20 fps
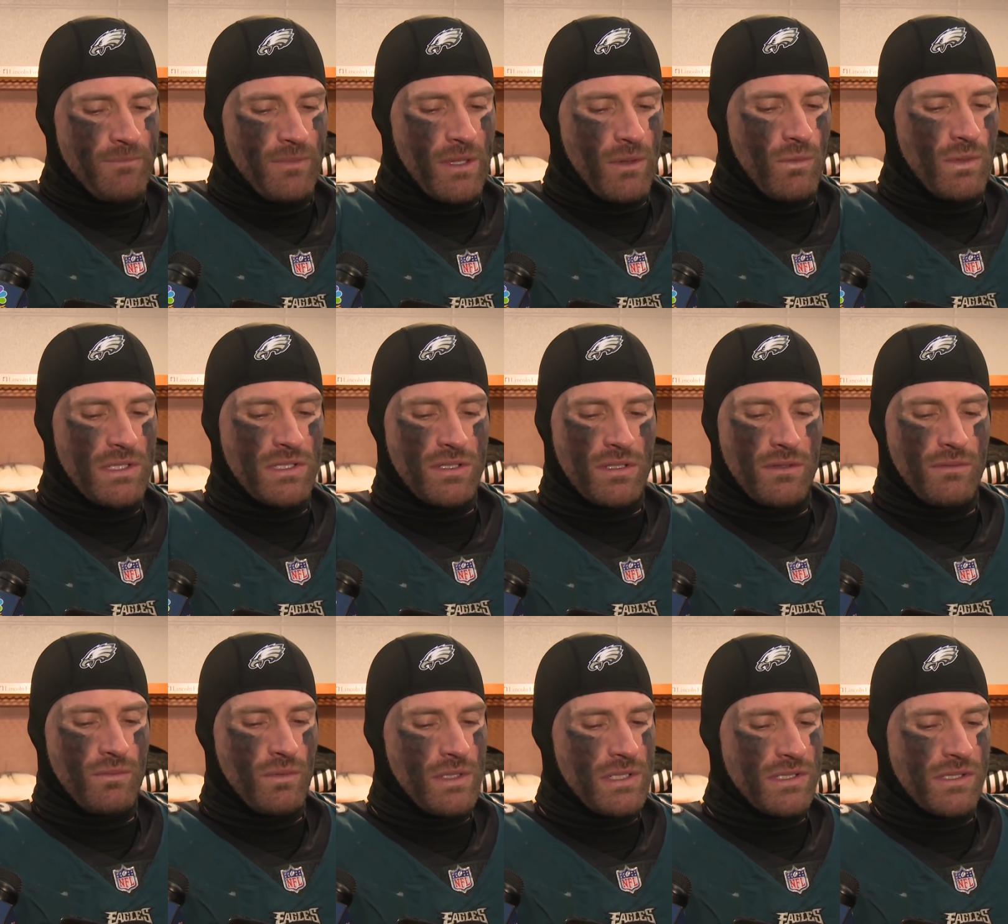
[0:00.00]
that we
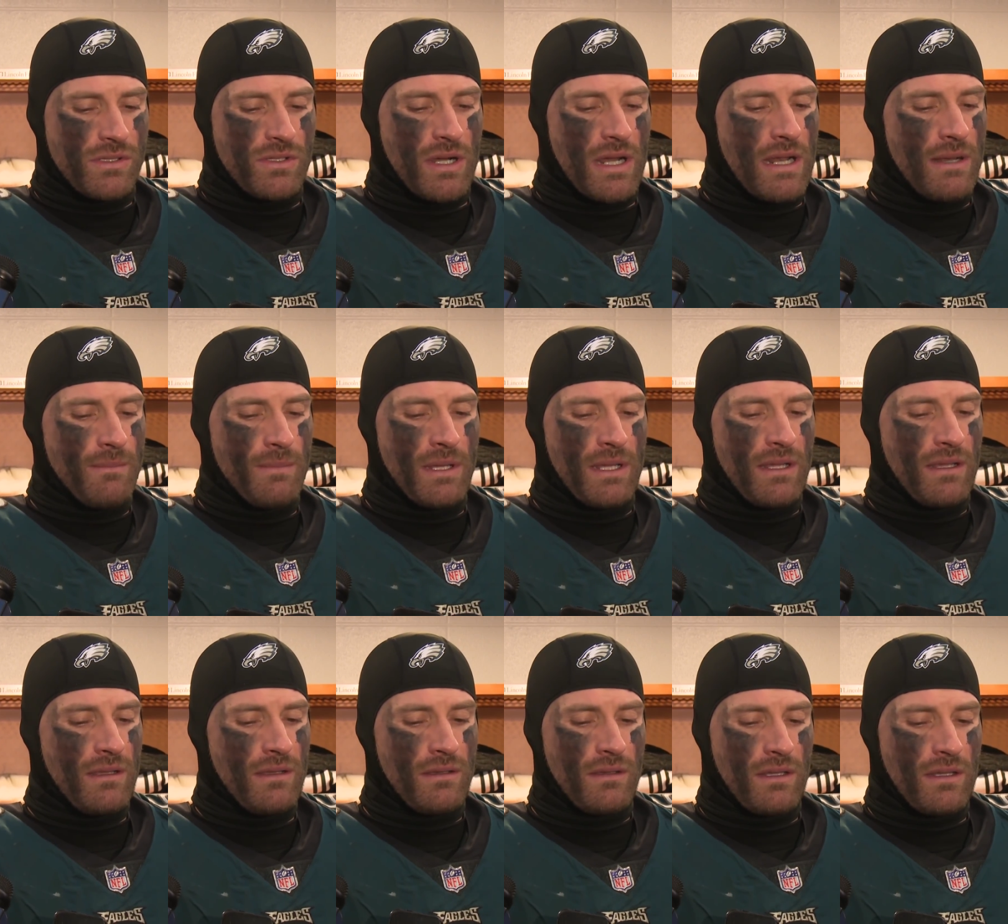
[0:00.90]
should we should try to
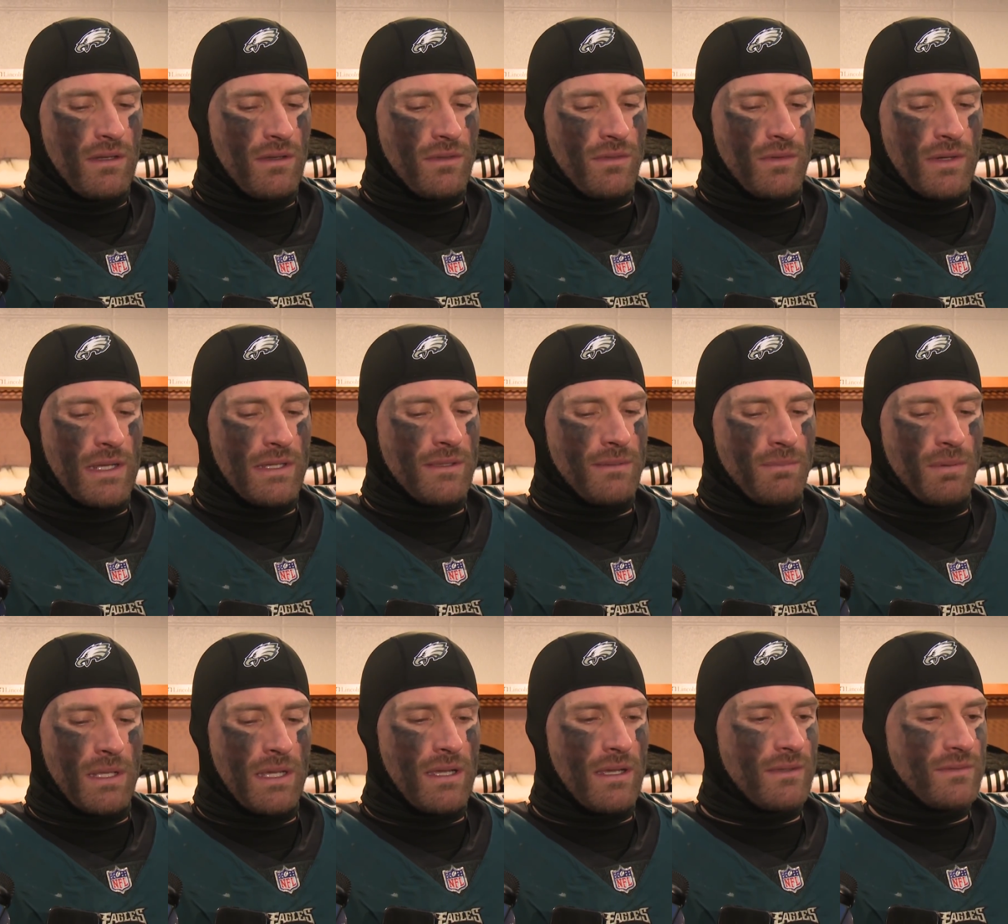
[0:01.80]
be you know throughout the
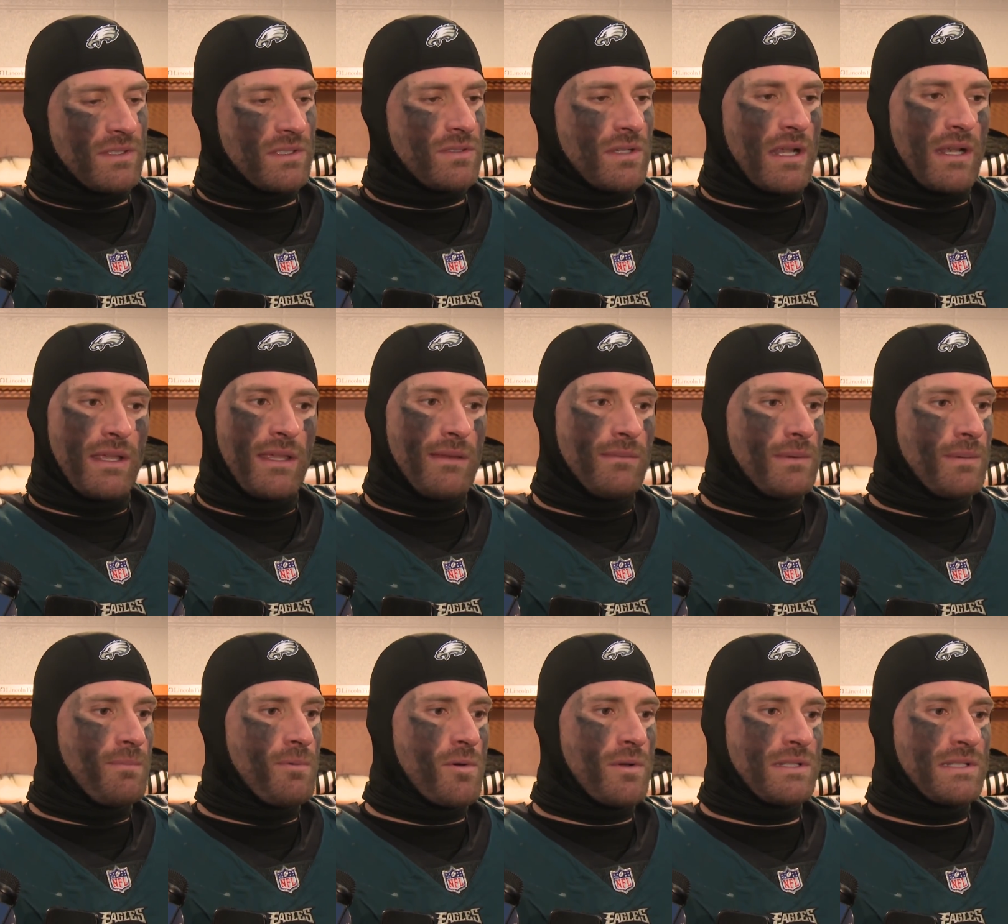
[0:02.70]
playoffs to try to keep
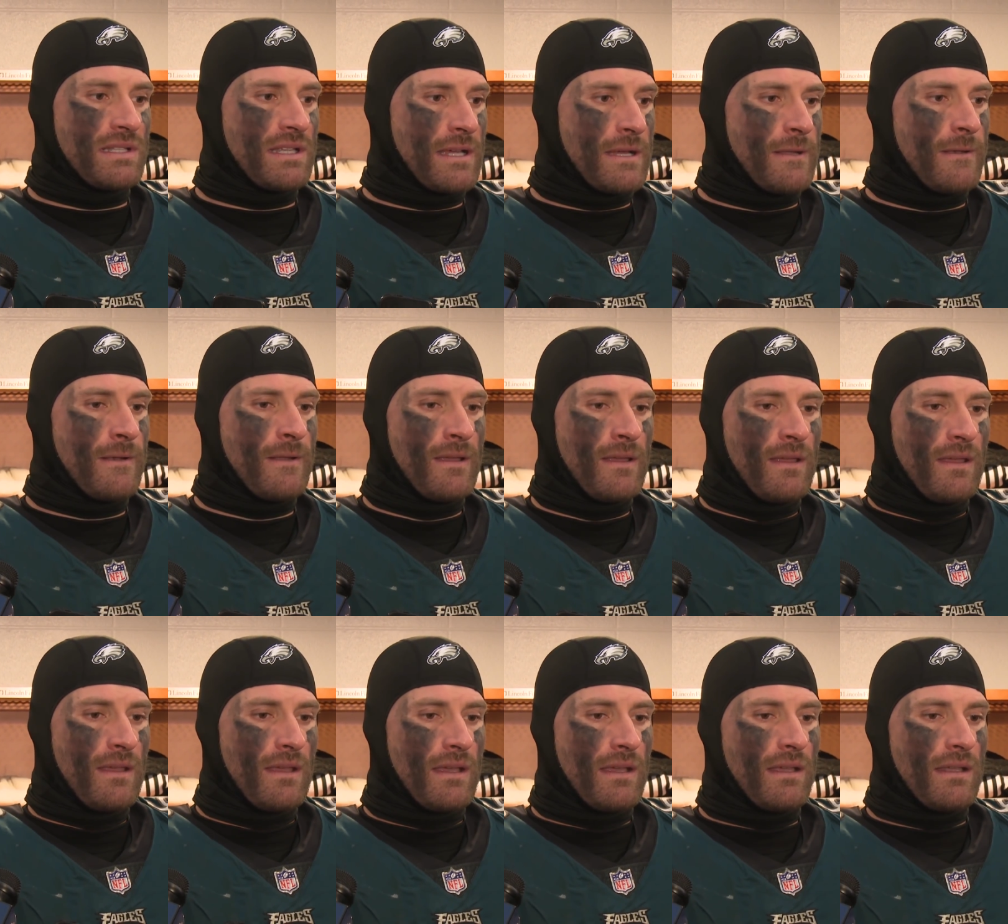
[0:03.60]
the points down
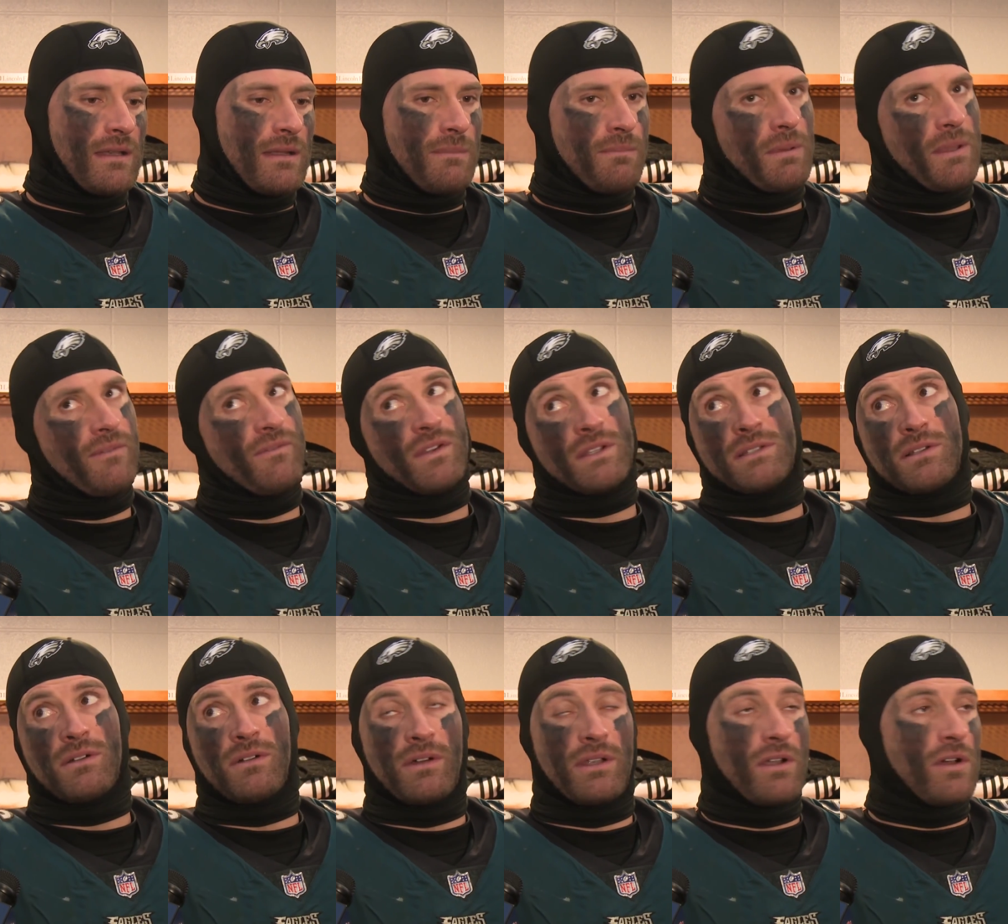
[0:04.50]
and uh, play
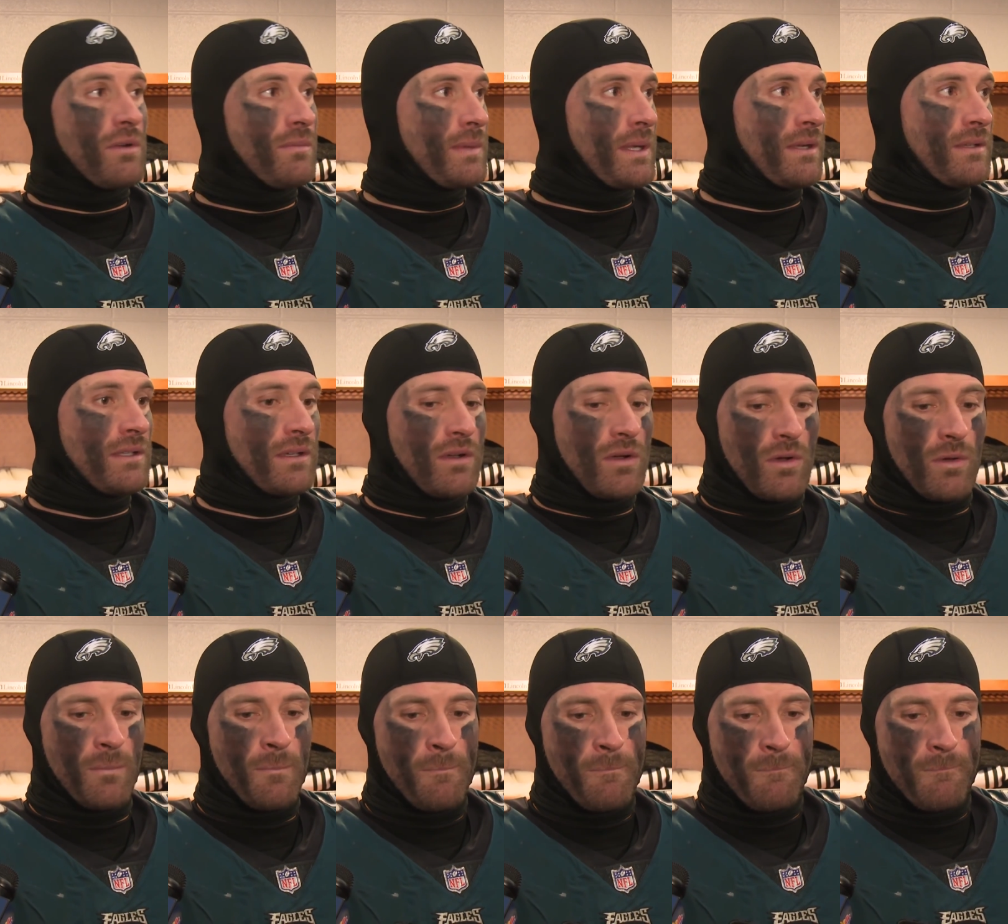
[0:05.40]
physical at home here in the
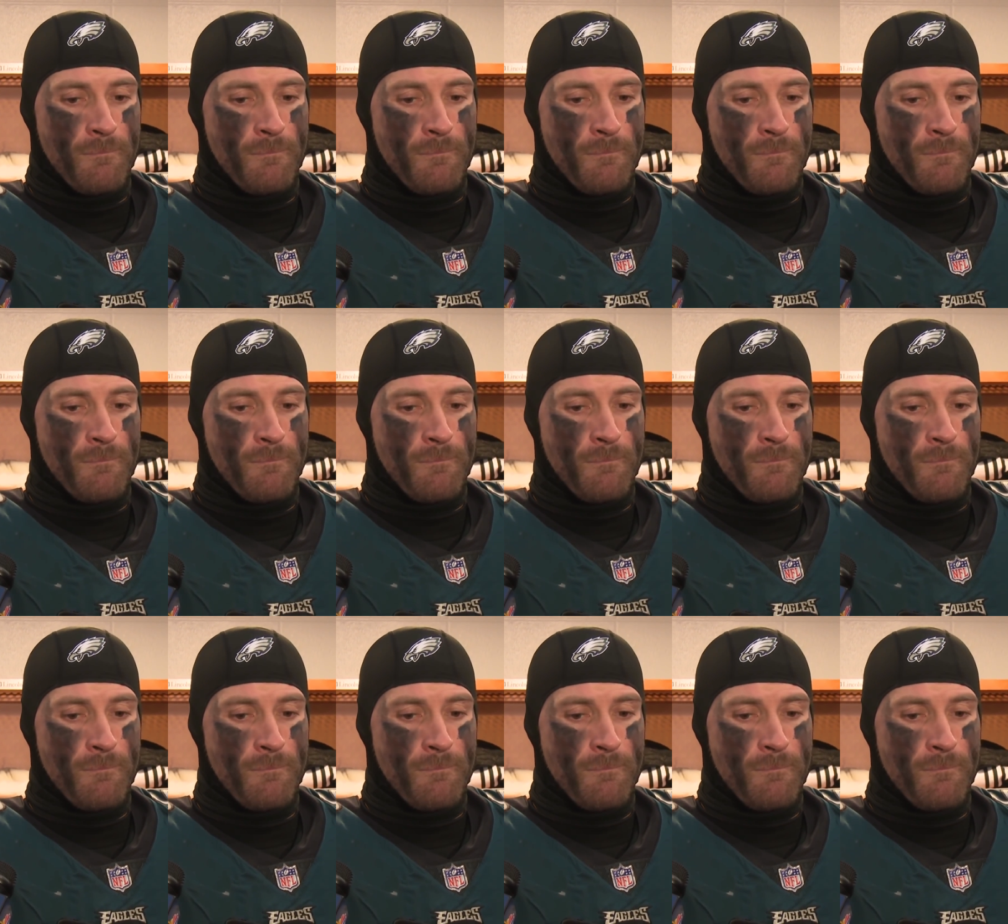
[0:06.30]
cold.